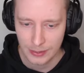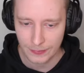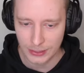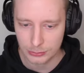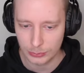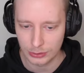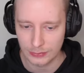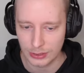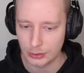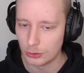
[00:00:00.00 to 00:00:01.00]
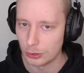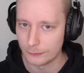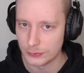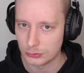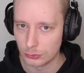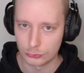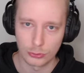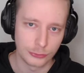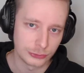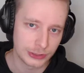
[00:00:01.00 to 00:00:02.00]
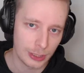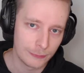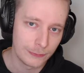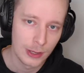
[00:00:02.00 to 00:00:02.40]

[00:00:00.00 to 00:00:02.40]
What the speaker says: that's when you can take all of this control yourself,